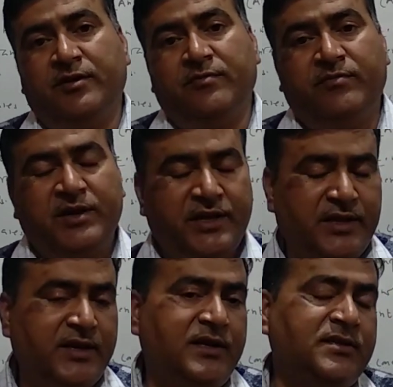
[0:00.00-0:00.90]

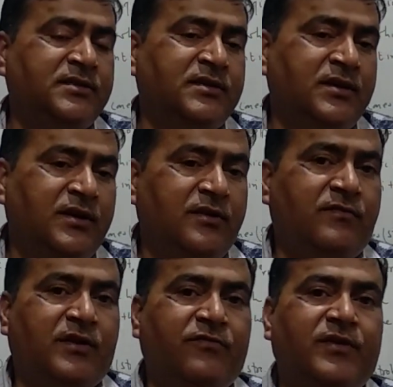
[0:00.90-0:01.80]
materials
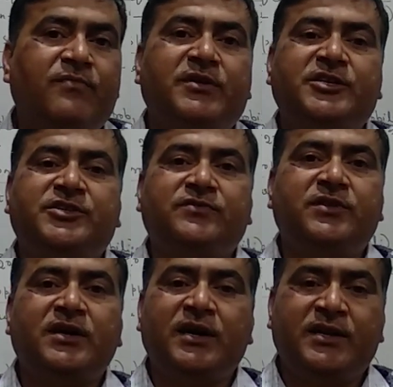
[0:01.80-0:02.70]
from one place to
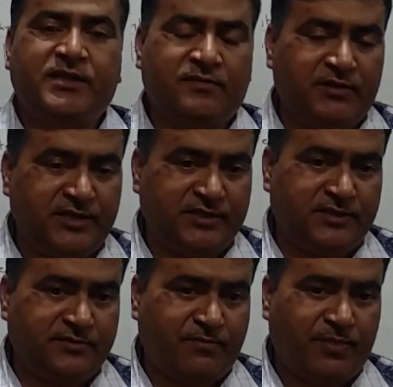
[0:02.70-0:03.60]
the another place.